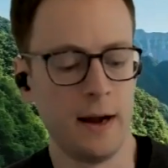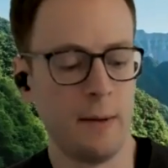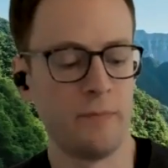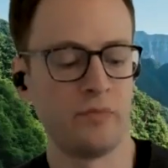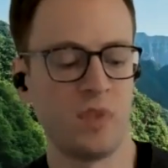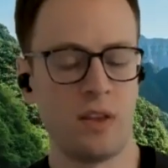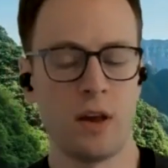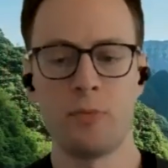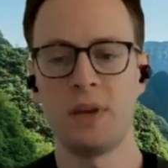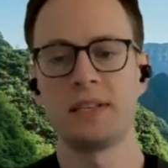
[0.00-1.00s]
Um,
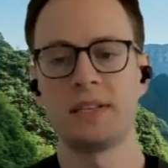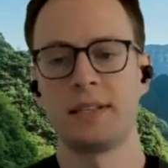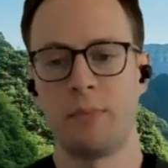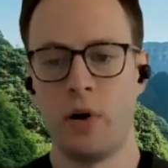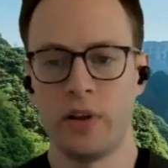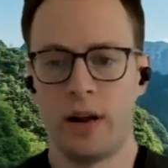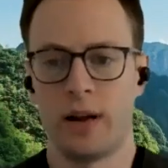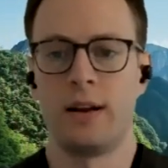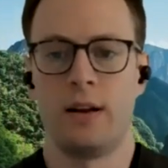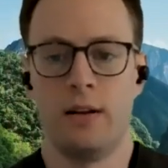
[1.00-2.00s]
the other piece is that
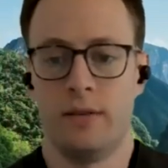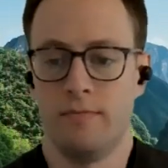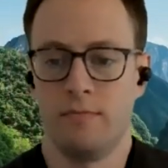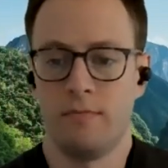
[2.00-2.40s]
Polygon,